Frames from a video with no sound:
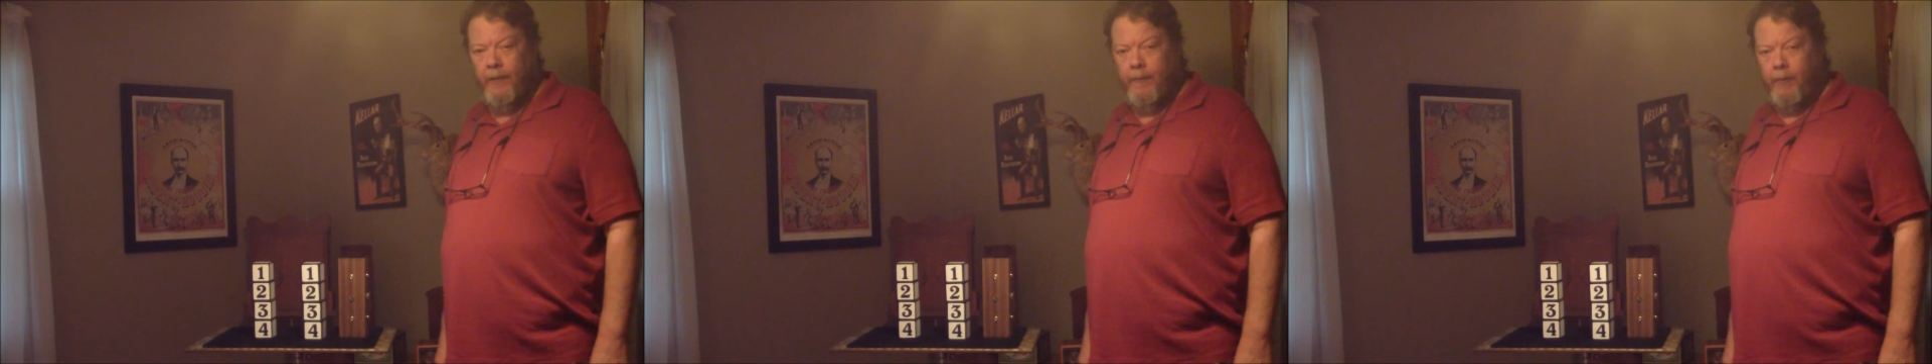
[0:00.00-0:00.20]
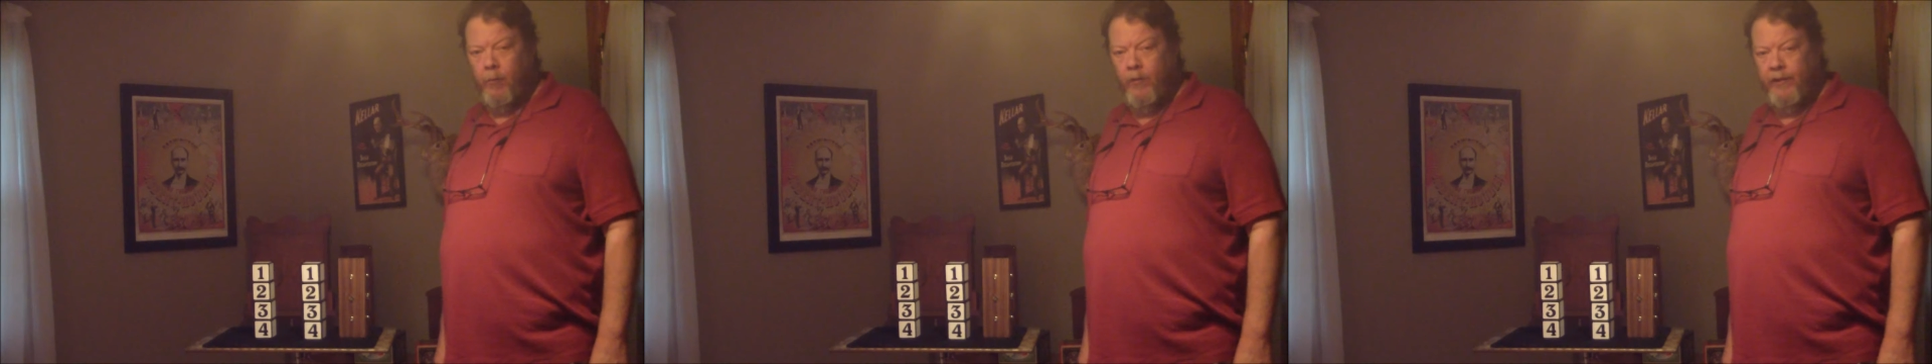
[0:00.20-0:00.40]

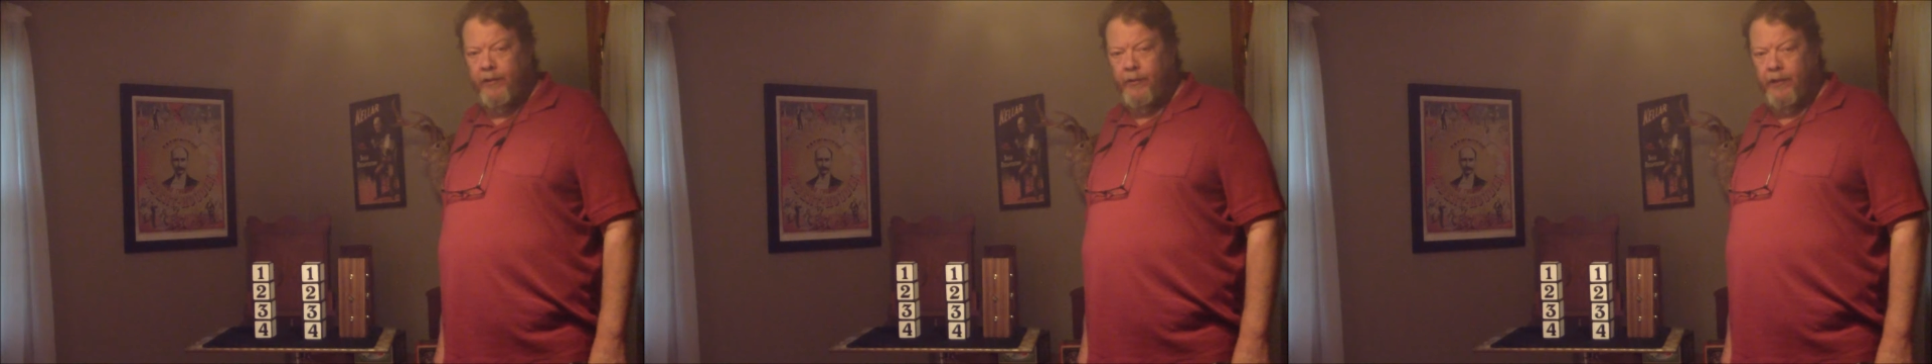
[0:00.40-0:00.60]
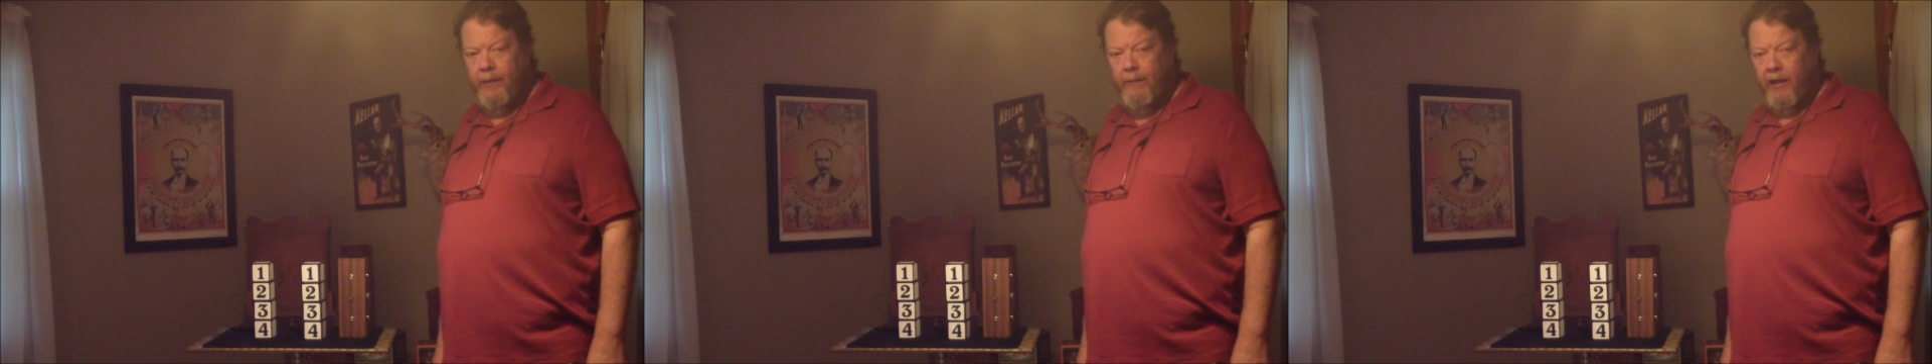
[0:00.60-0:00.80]

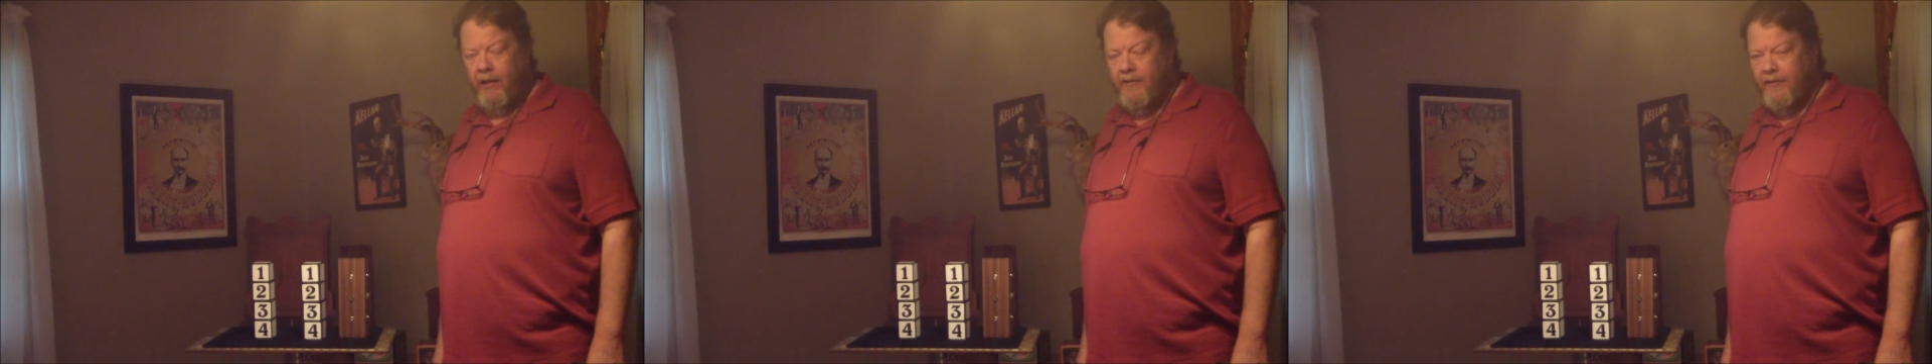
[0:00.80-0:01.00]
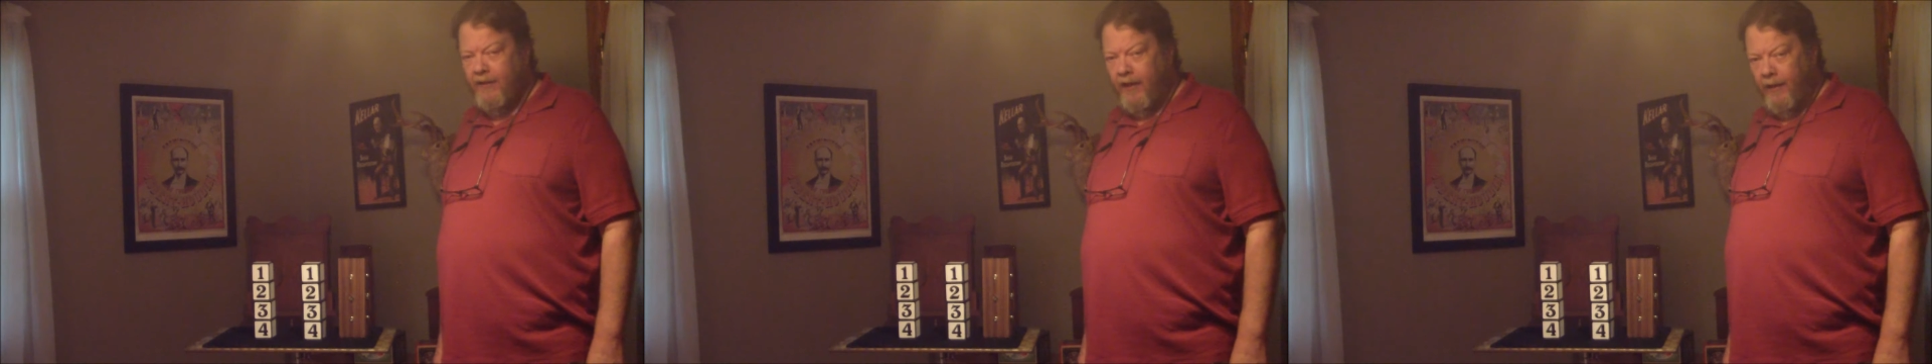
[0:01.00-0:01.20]
Bewildering
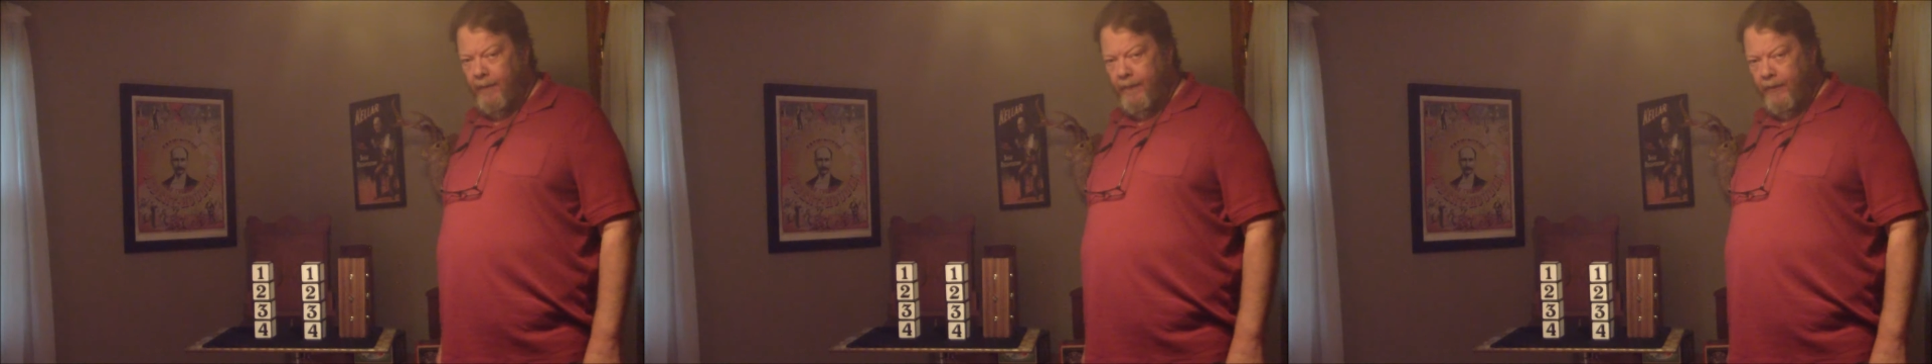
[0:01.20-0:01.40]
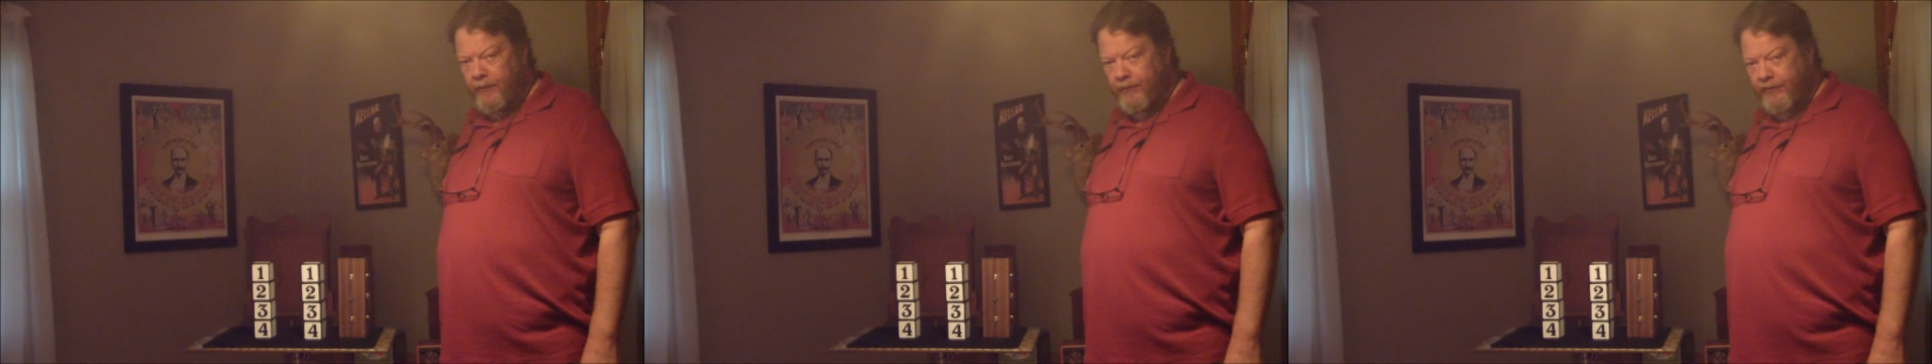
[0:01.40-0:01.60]
Blocks
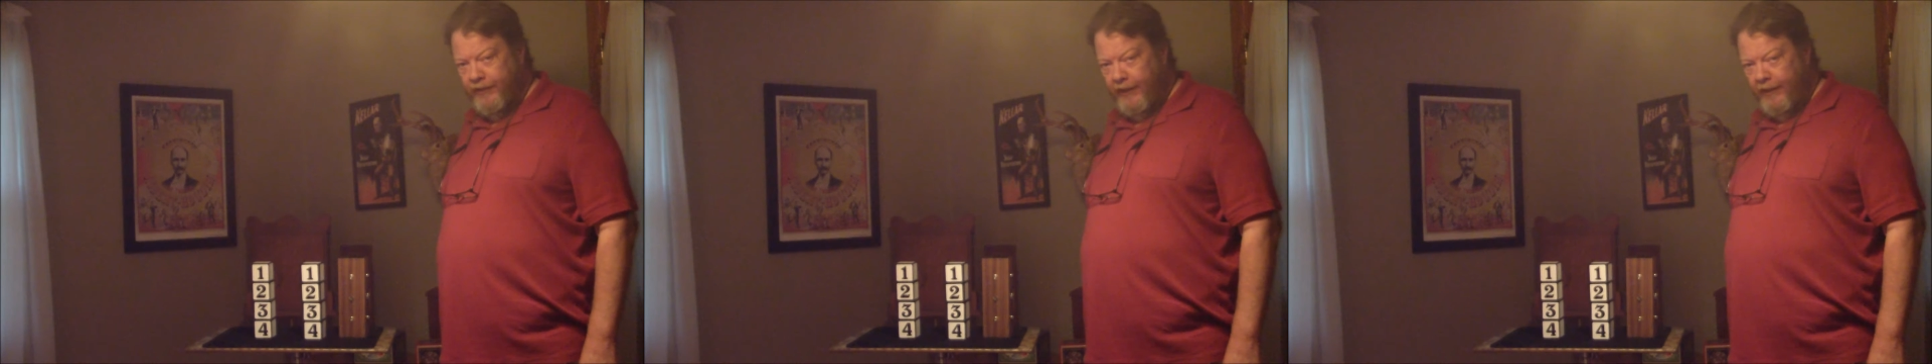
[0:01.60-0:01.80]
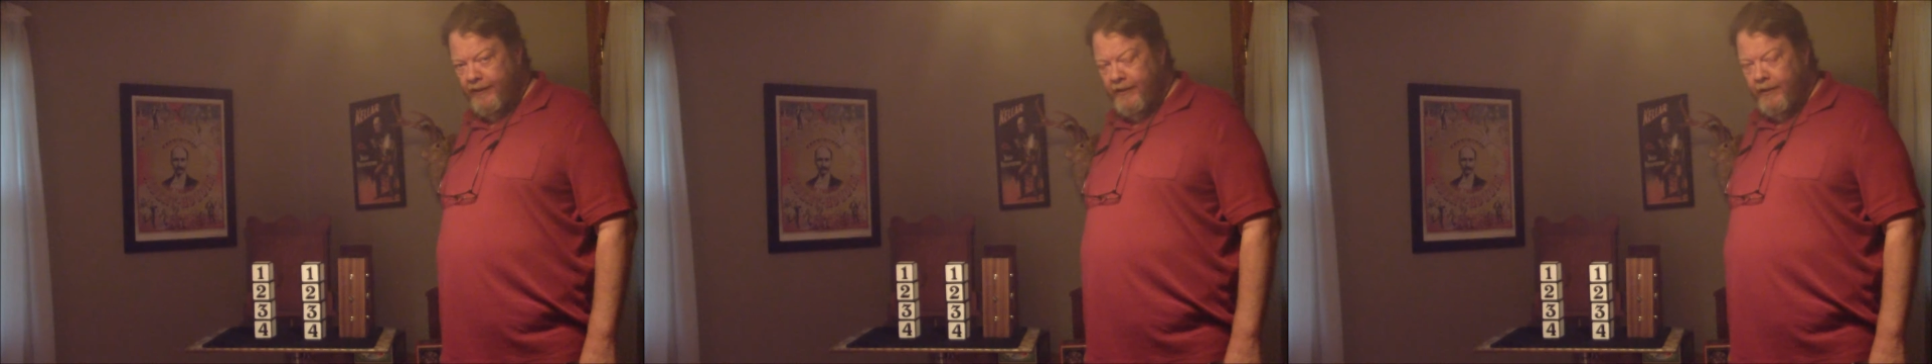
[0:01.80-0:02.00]
combo
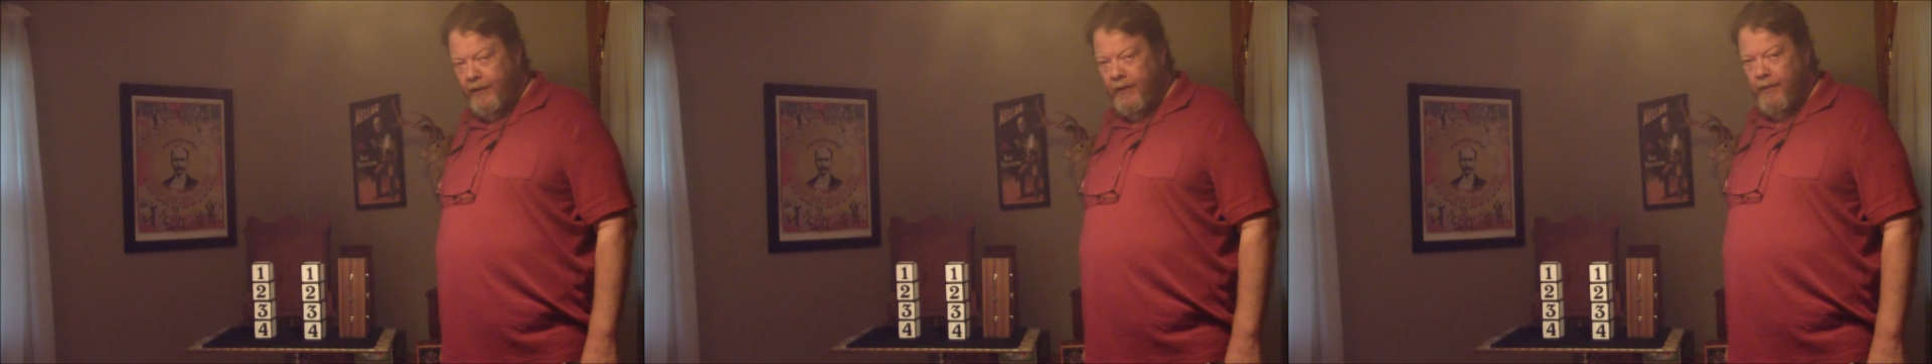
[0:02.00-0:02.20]
set